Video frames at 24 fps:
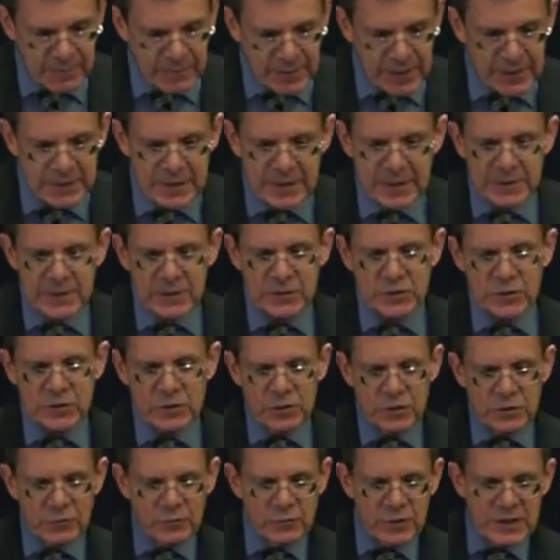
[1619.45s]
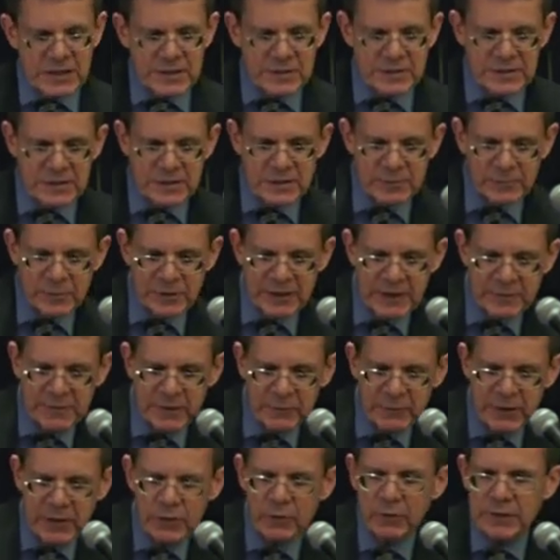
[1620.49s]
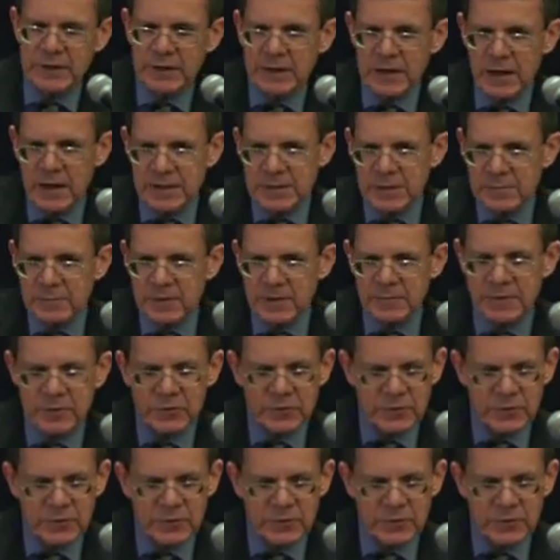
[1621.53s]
But I think there's good reason to believe that we are on the cusp of a